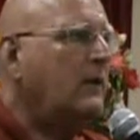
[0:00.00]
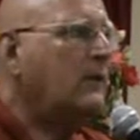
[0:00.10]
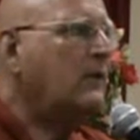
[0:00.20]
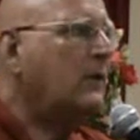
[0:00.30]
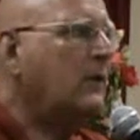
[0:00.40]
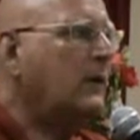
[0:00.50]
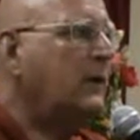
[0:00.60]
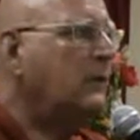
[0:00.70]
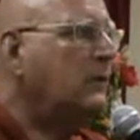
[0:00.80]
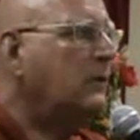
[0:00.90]
And if it's going to
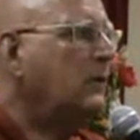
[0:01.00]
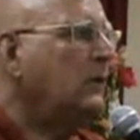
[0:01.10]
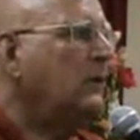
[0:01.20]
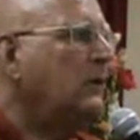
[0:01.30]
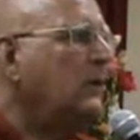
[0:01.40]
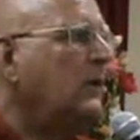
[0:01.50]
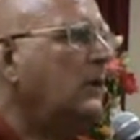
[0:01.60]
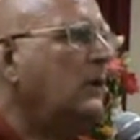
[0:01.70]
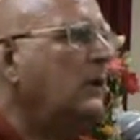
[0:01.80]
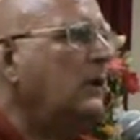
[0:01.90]
be good
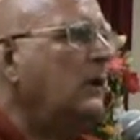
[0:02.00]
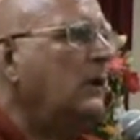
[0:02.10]
for